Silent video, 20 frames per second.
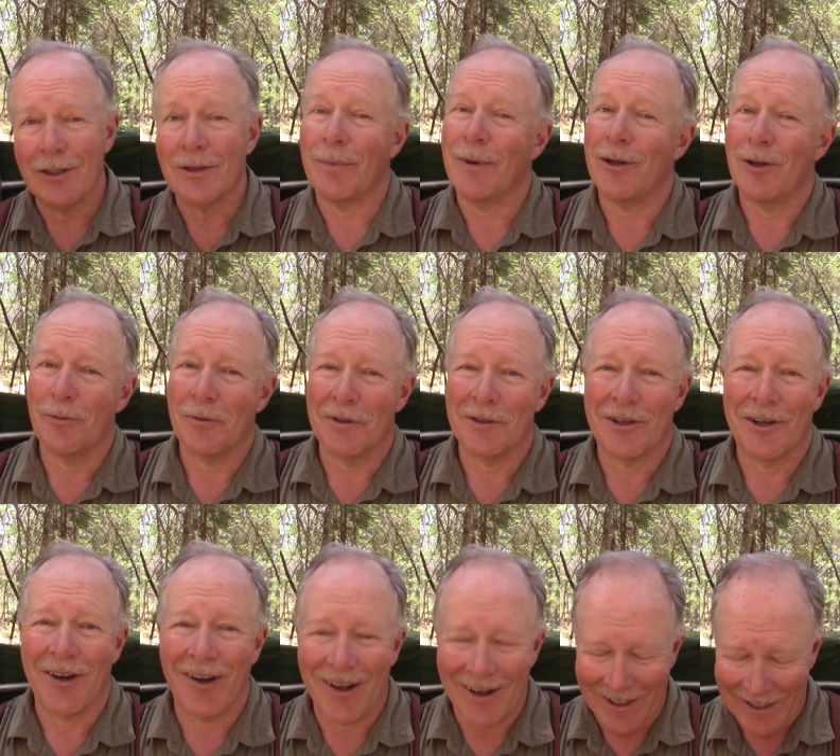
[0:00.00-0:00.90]
depending on what you
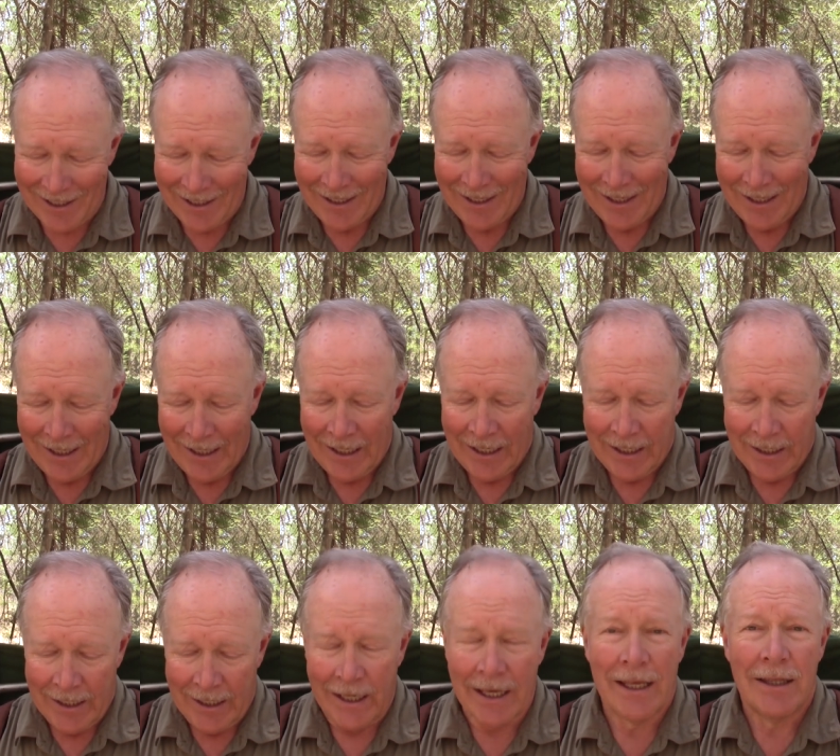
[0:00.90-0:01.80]
call it.
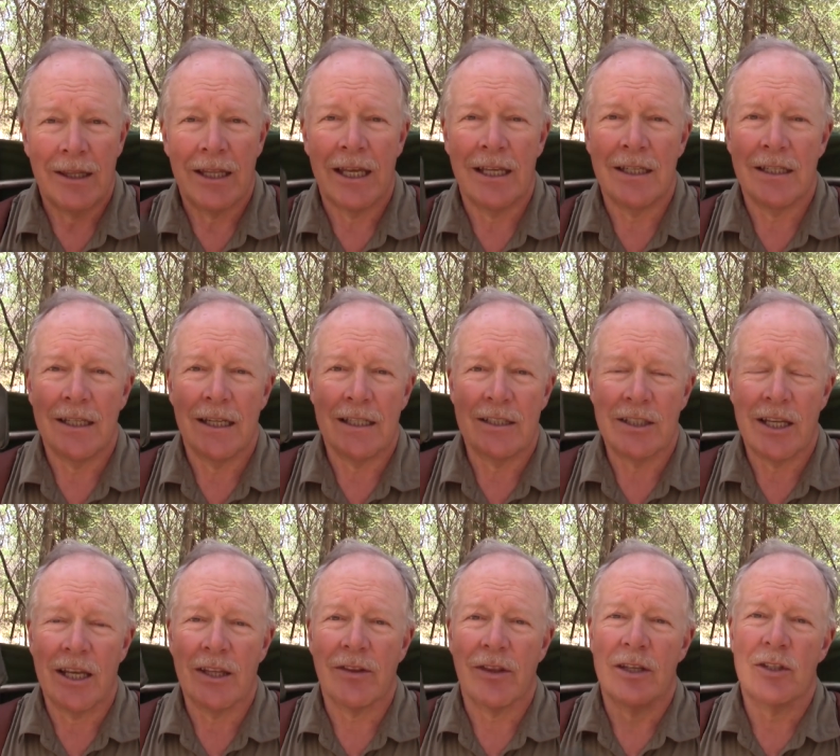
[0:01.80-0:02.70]
And then uh,
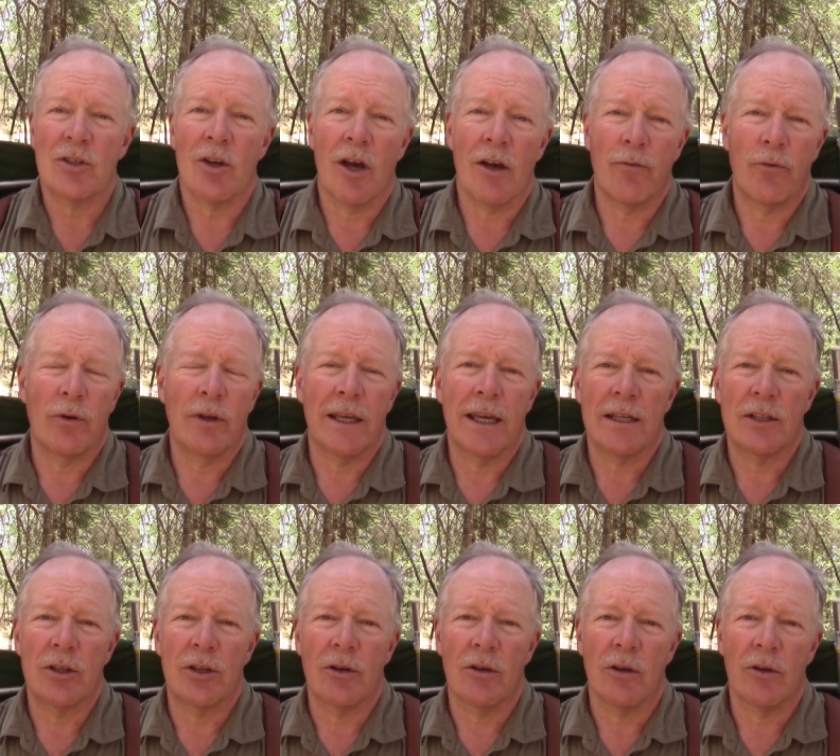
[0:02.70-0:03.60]
take this off when you
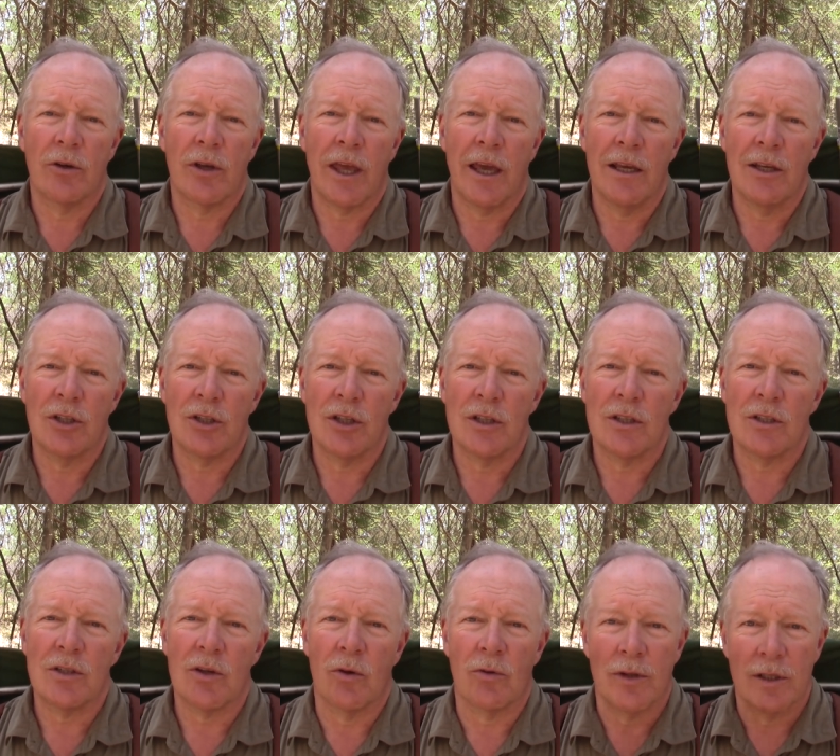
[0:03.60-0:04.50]
get to your location.
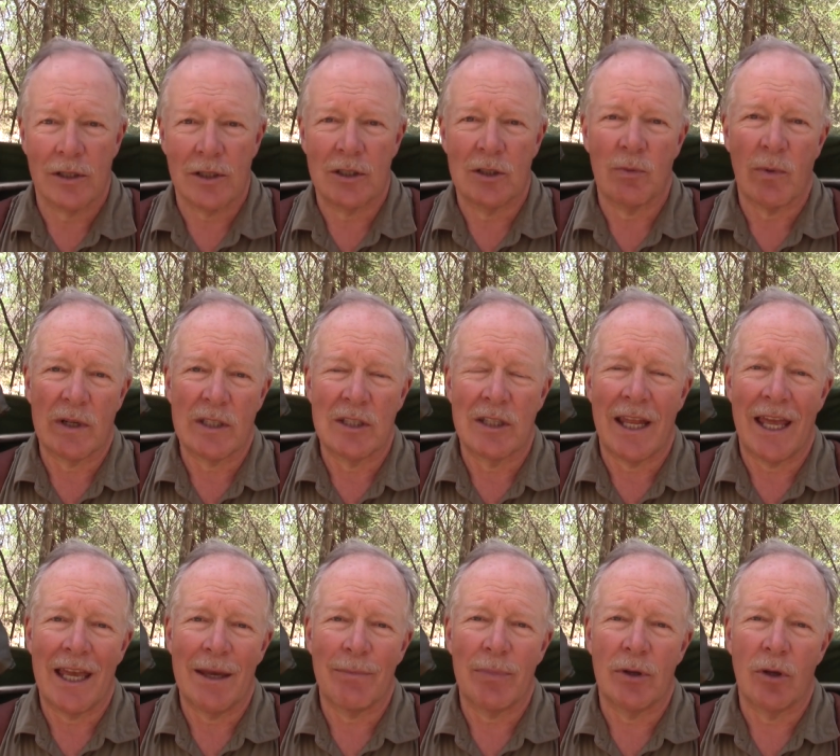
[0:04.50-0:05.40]
So this is what's
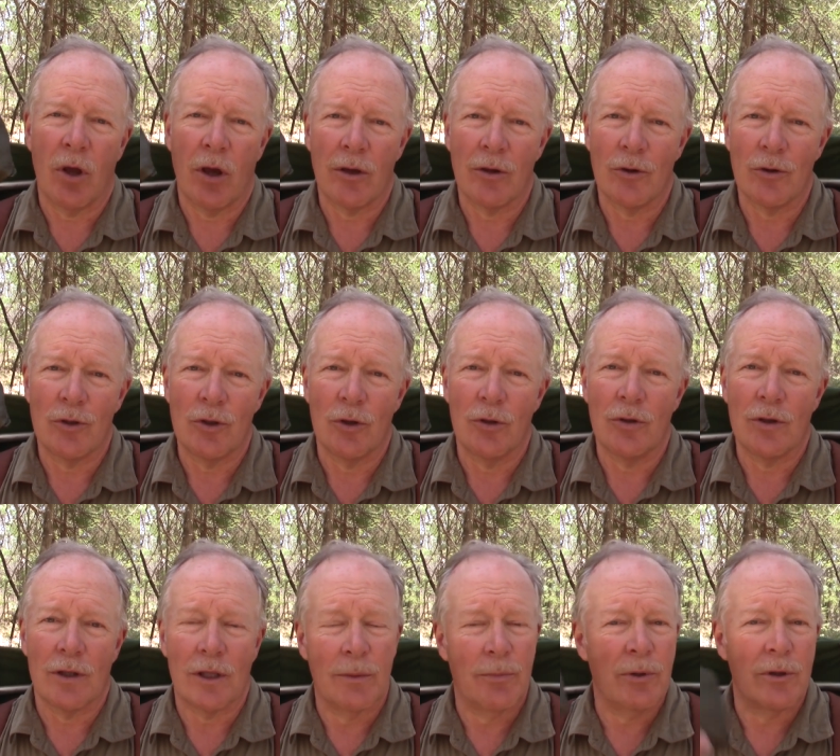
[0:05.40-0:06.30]
damp and not your
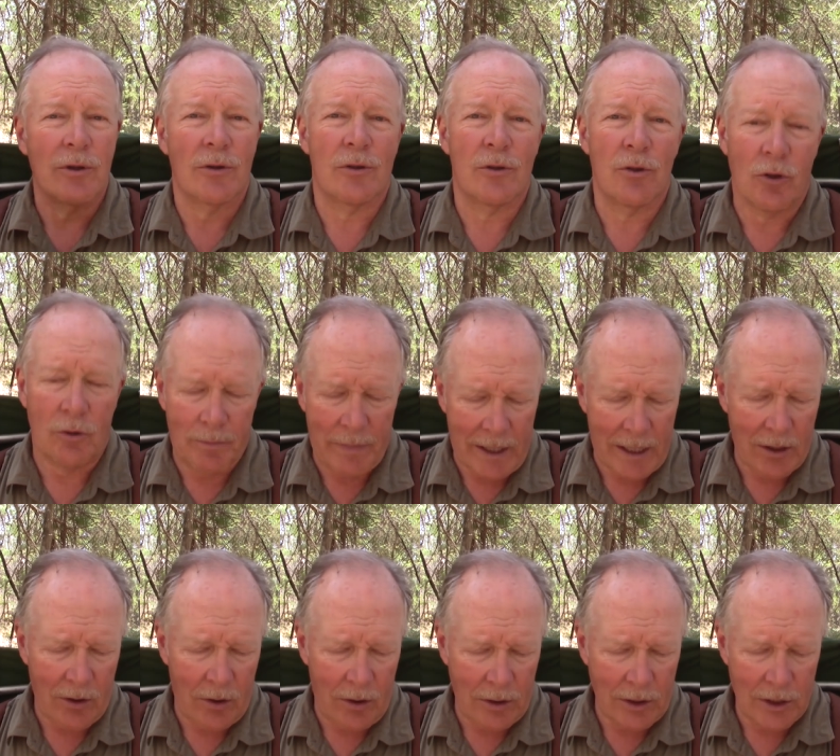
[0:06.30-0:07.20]
toque and then put your toque
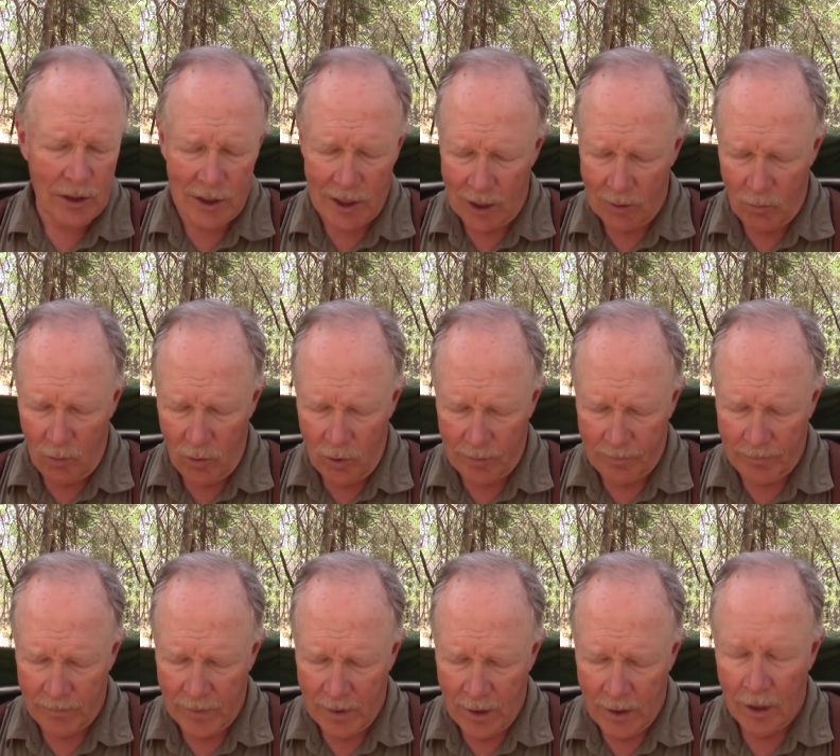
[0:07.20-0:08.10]
back on to stay warm.
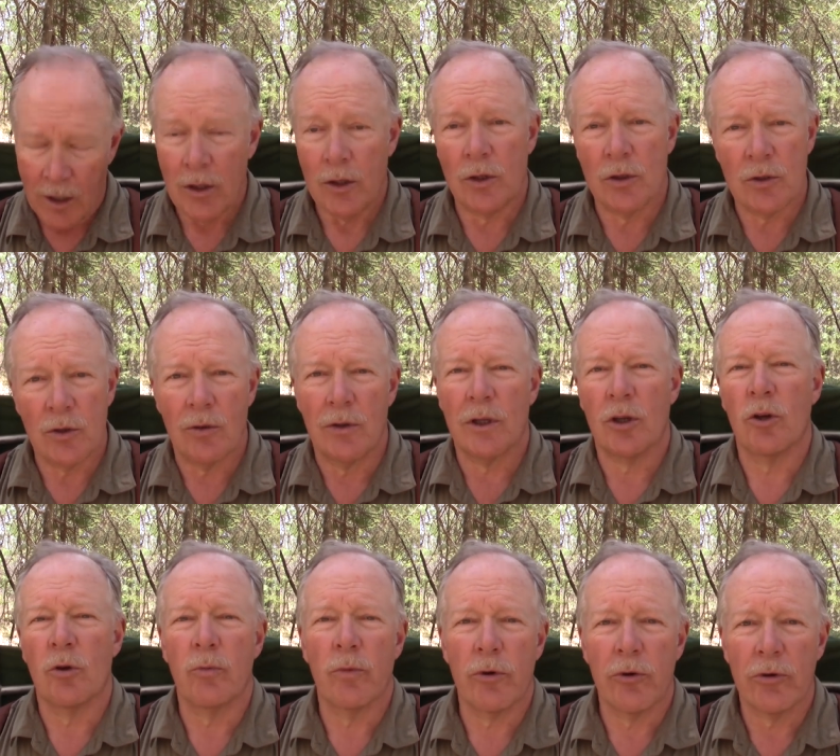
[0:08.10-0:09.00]
You certainly
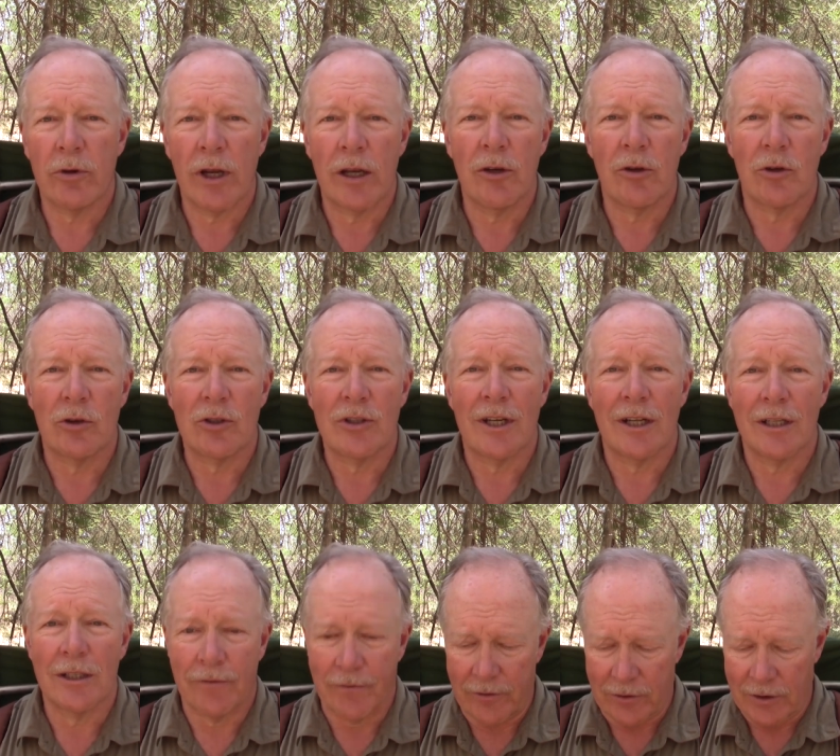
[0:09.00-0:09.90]
could wear it under your
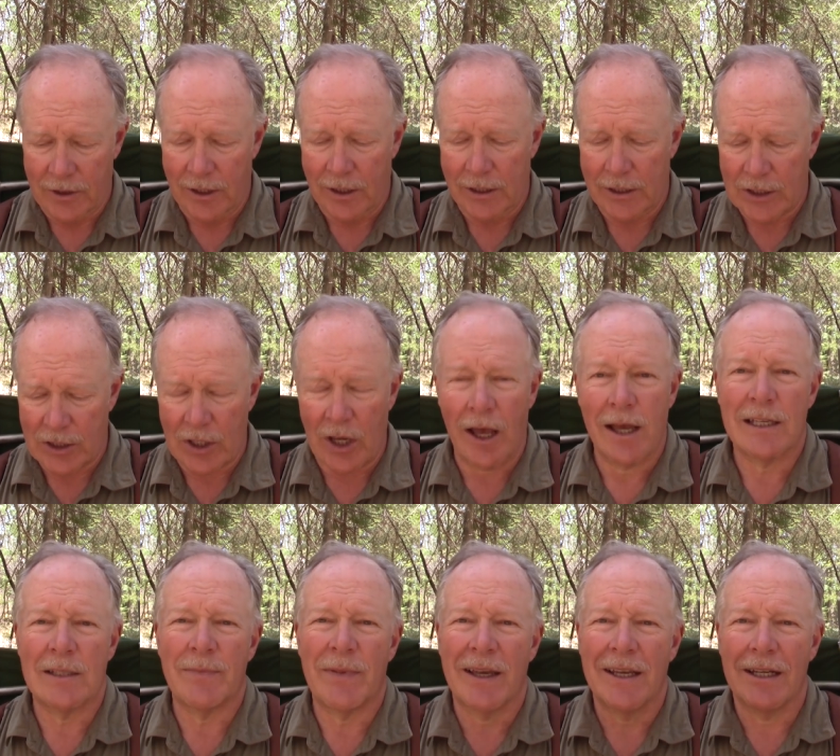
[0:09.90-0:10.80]
tilley if your tilley is
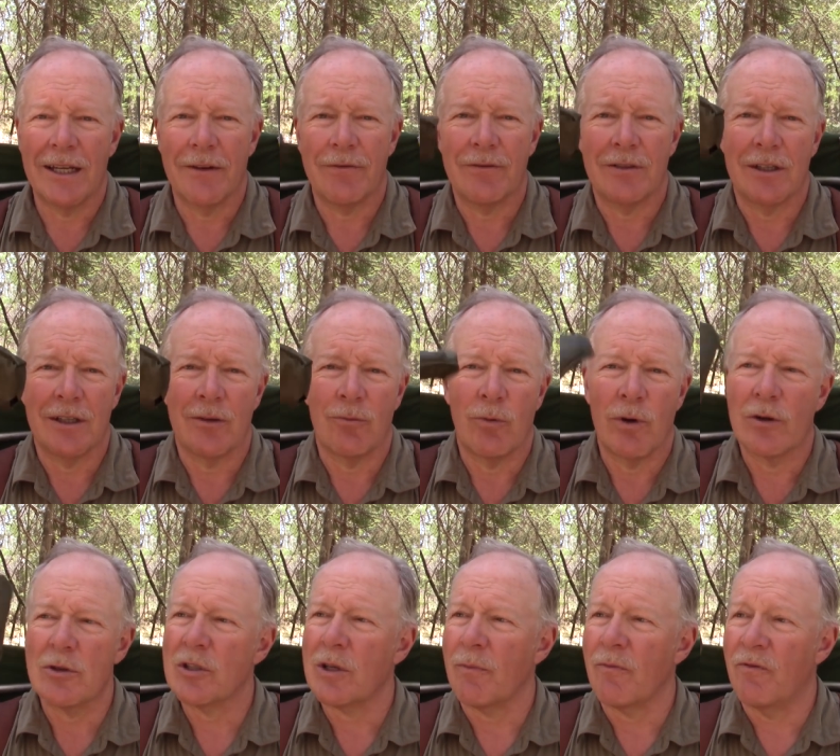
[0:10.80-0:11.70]
sized big enough to
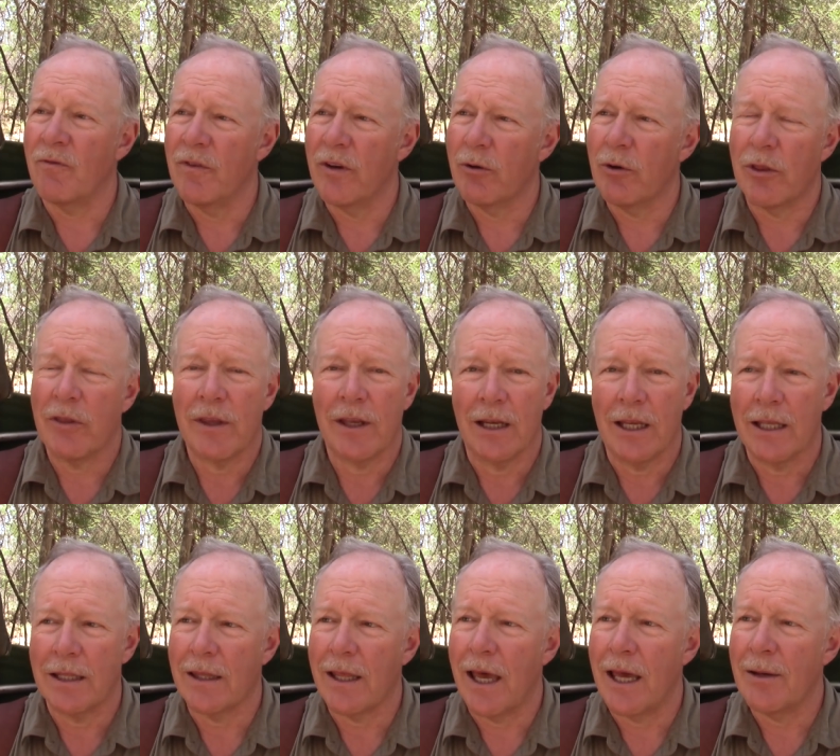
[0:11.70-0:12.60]
wear something very thin
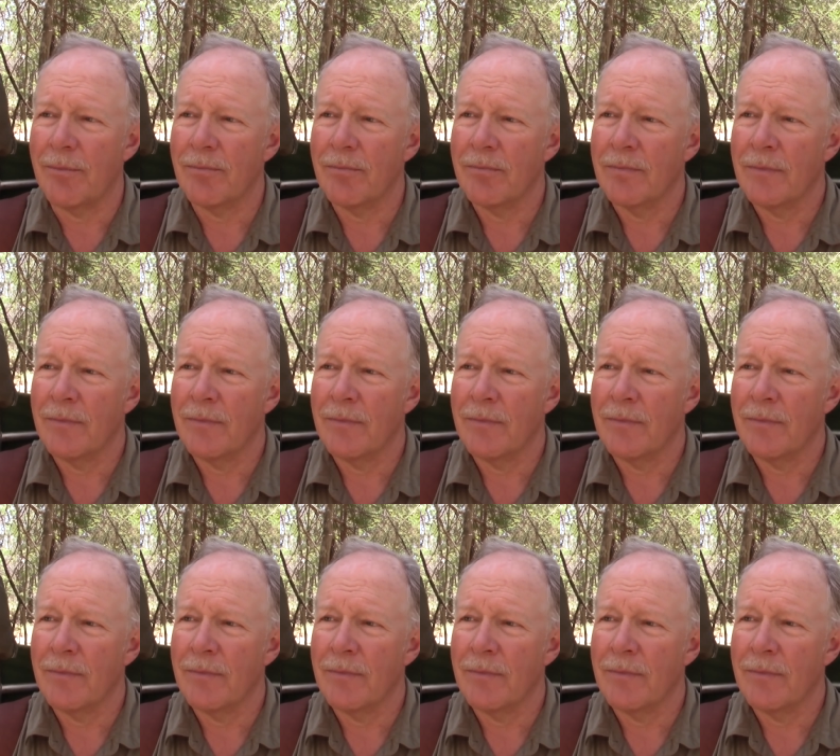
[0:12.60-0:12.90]
like that